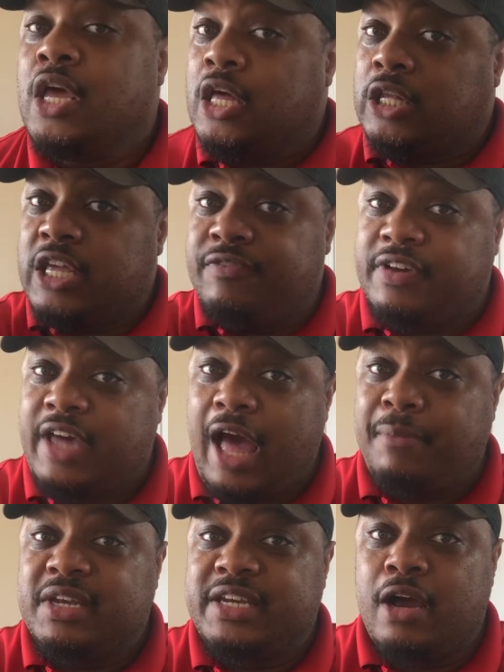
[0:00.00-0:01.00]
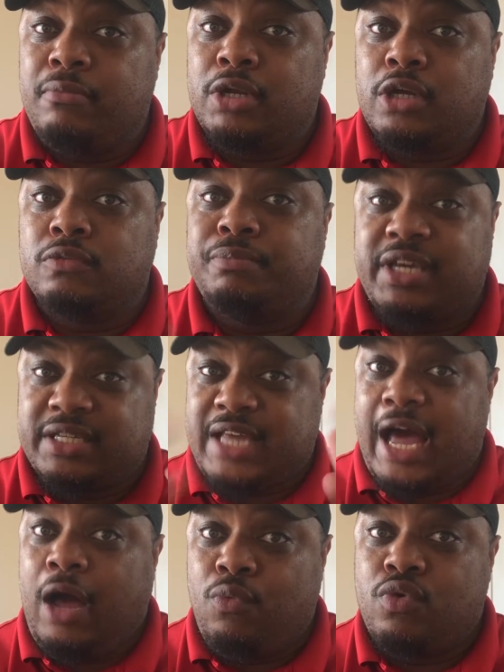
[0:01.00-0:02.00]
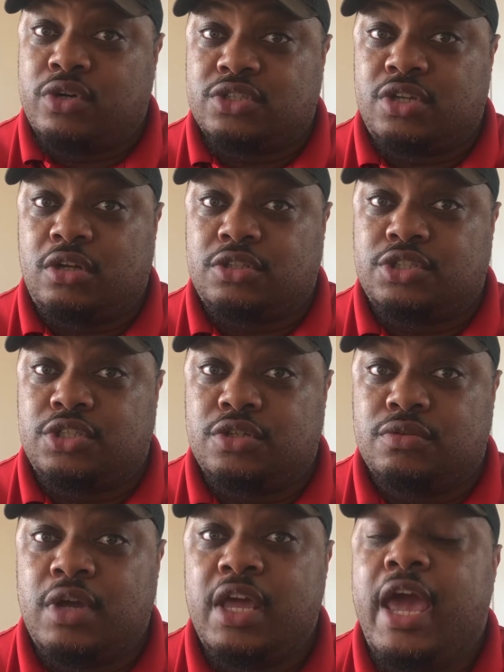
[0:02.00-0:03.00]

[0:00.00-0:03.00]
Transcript: leave a comment down below because I want to talk to you